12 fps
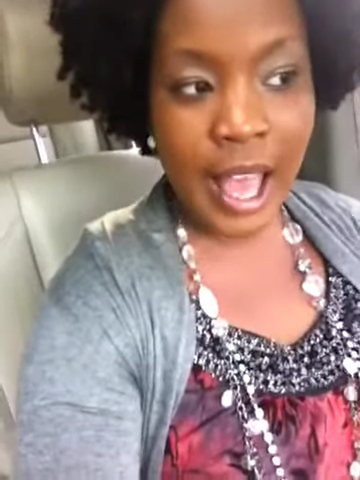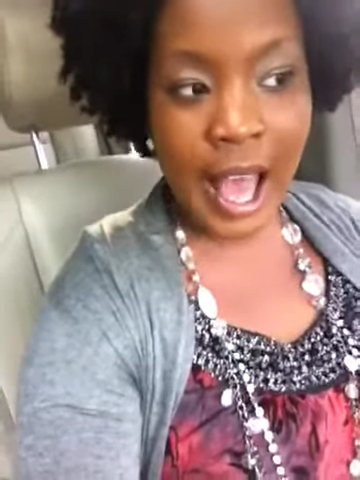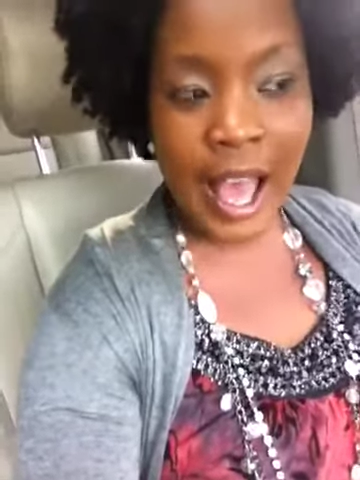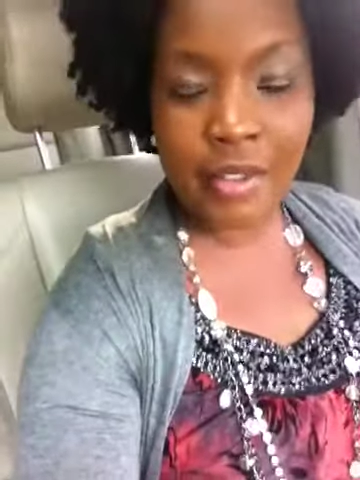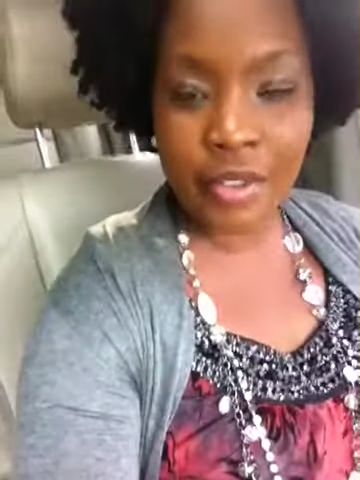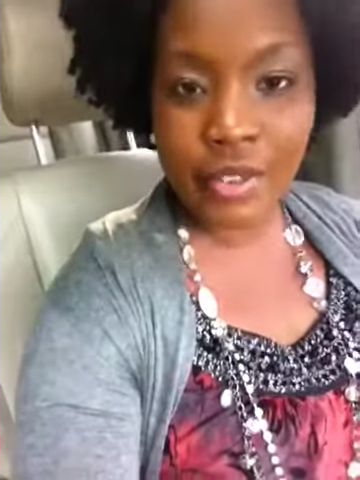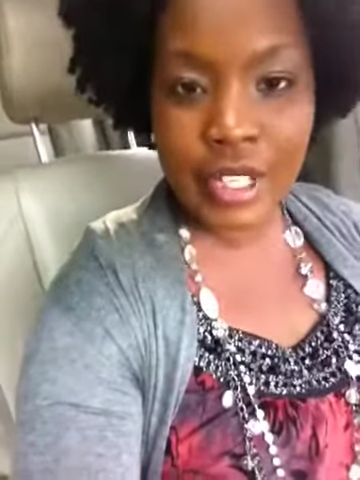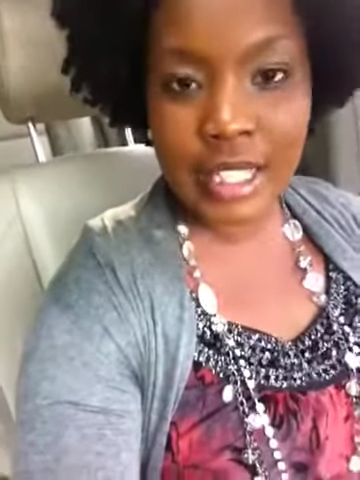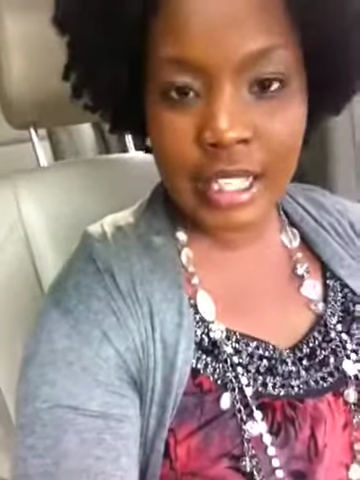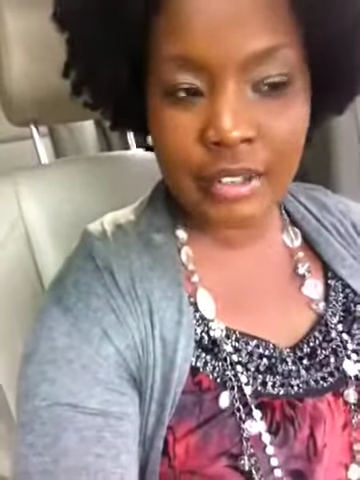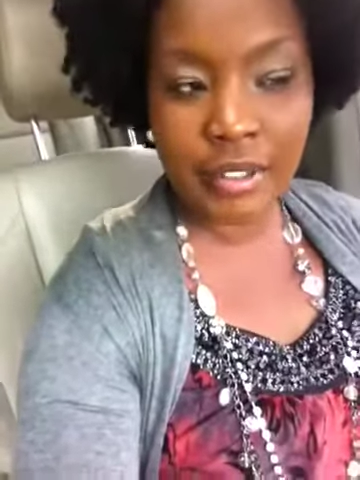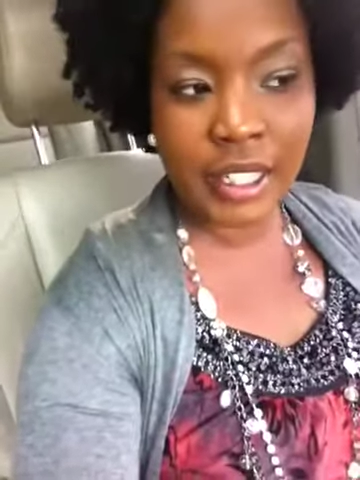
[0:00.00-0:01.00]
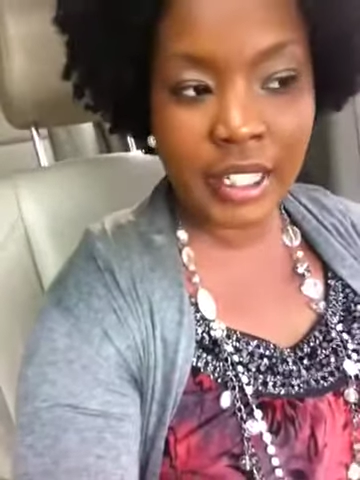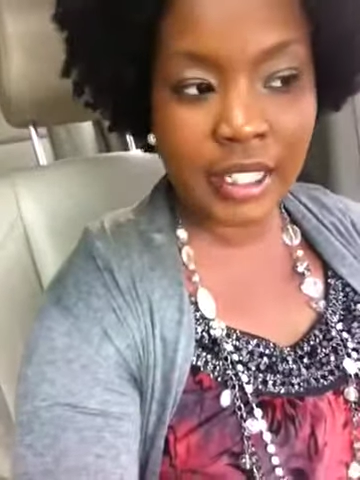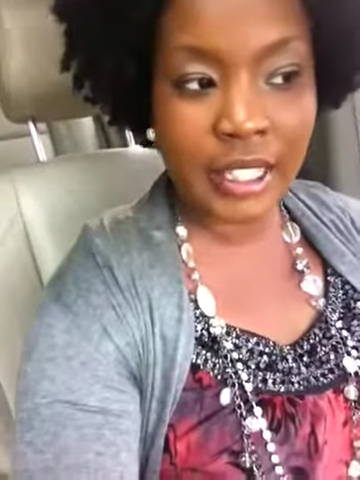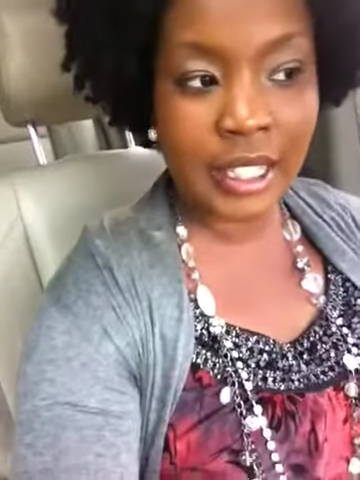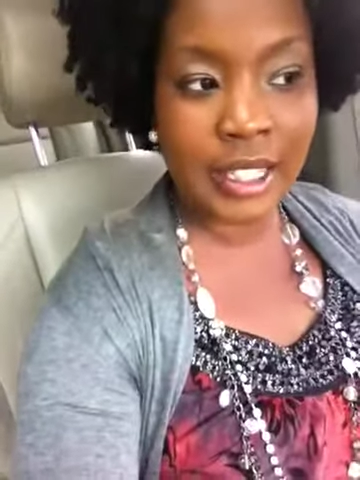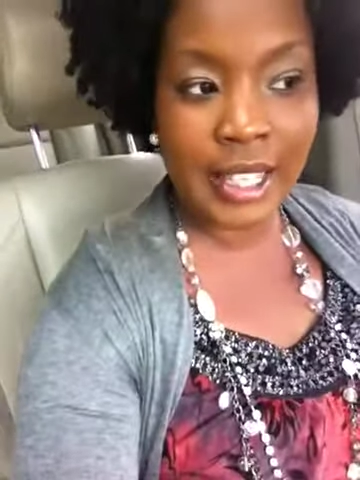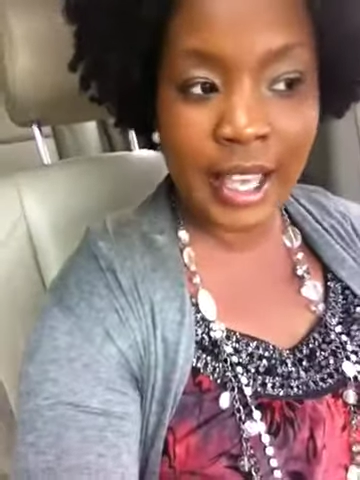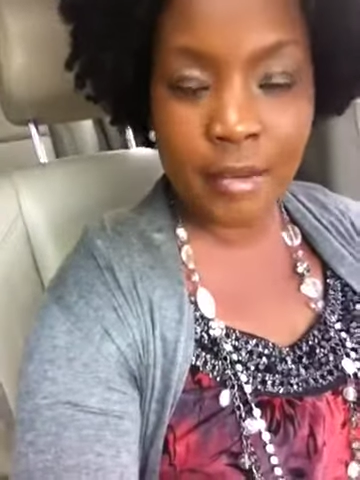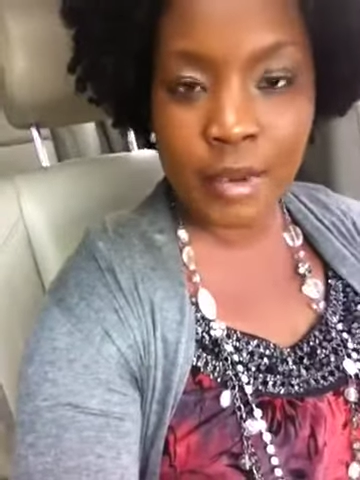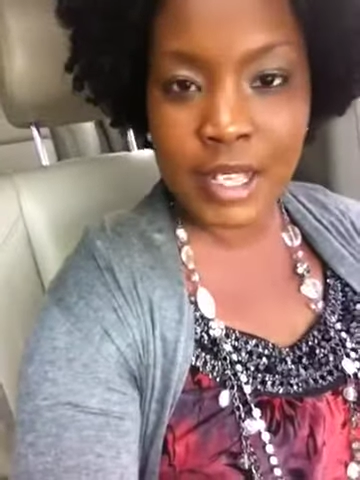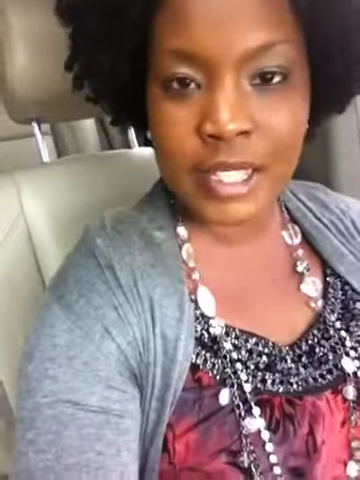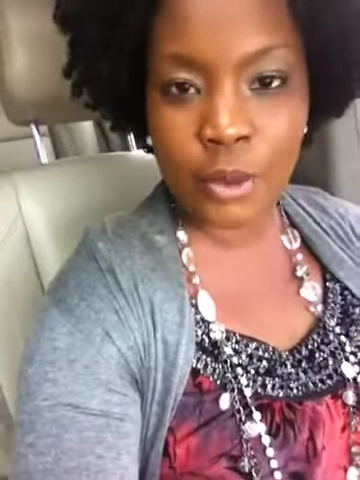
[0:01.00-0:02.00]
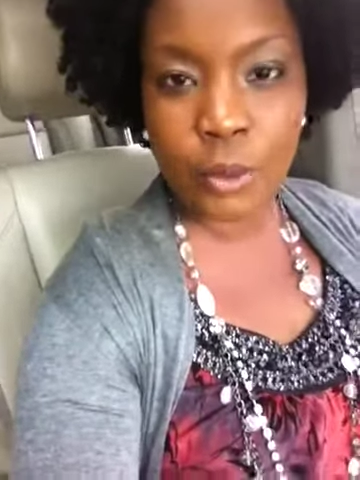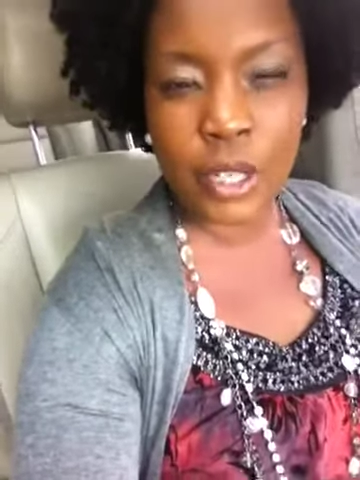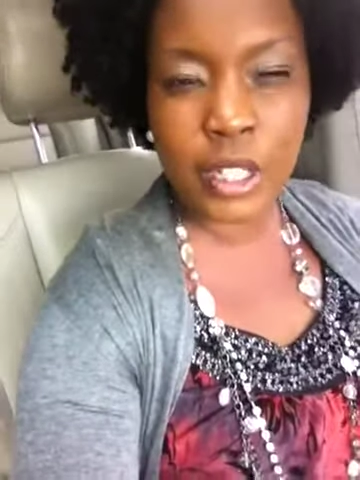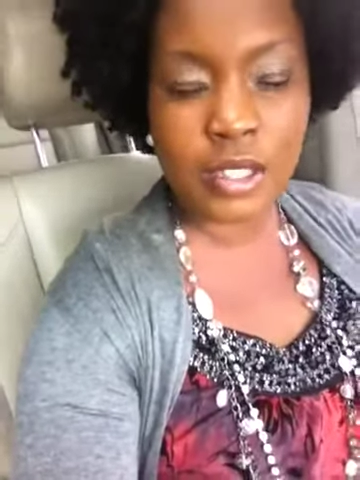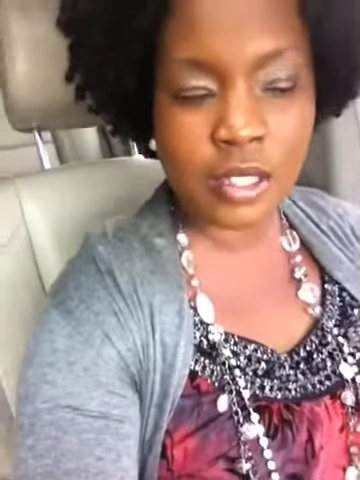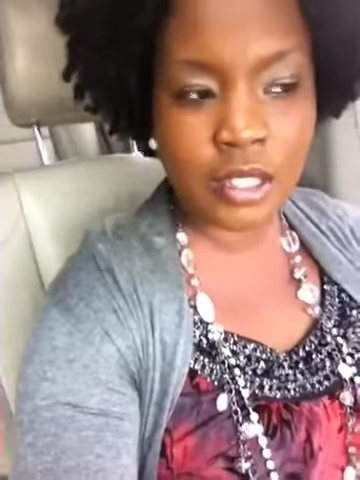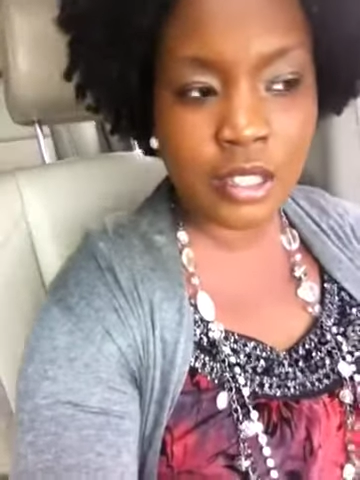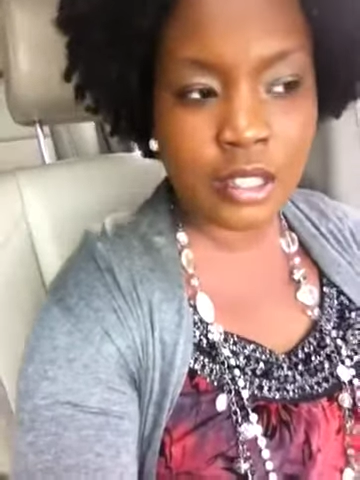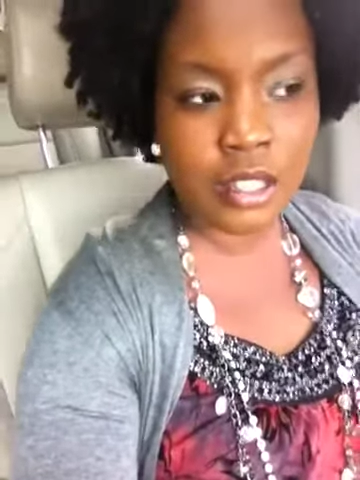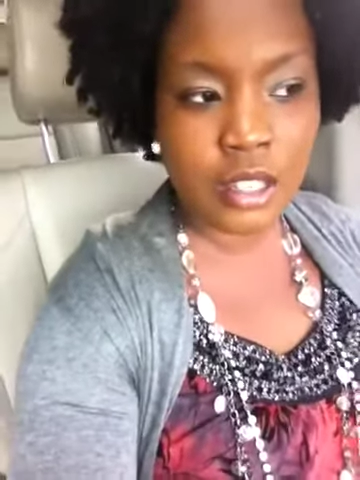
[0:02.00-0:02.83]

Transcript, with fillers: I haven't received anything yet because I wanted to